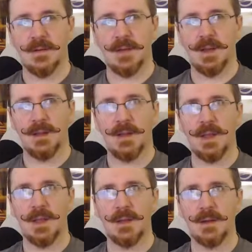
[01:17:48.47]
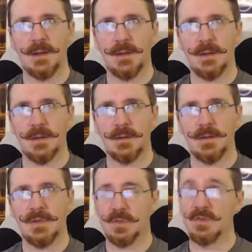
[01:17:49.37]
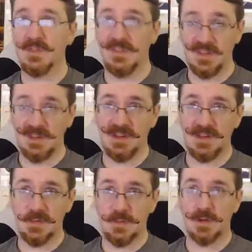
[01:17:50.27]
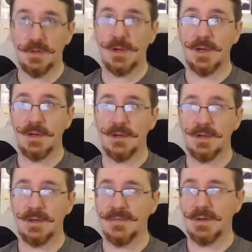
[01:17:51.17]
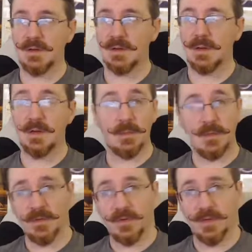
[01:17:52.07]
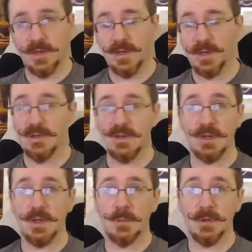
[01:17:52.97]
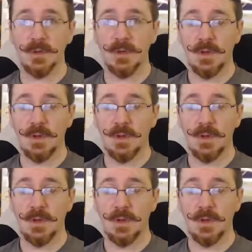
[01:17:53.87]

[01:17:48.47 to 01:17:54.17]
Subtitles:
And then he switched to CDs for a little while, and then he found out Audible was a thing, and now he's on Audible.